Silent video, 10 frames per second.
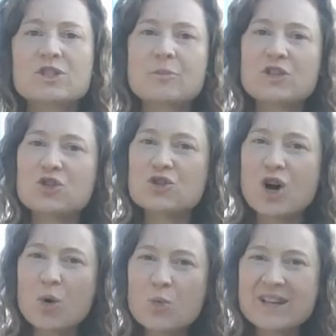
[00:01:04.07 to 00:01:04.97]
means you're
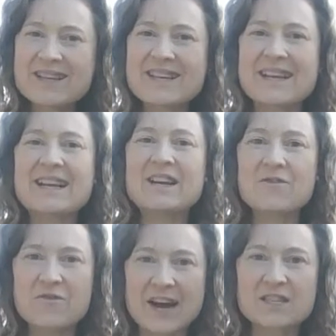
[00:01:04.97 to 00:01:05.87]
not really getting
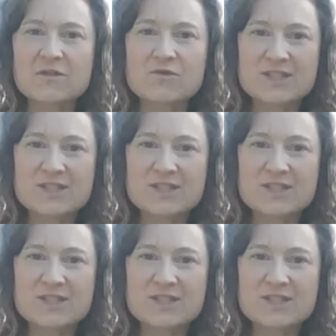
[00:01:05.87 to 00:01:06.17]
effective